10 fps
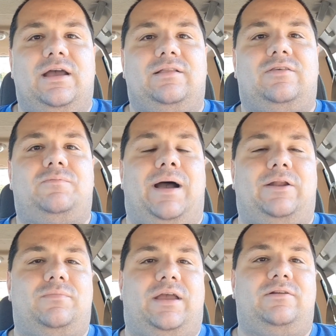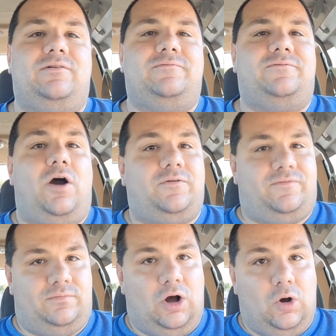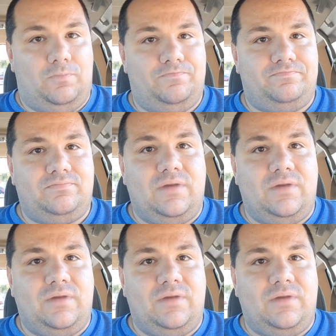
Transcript: and Spider-Man Far From Home.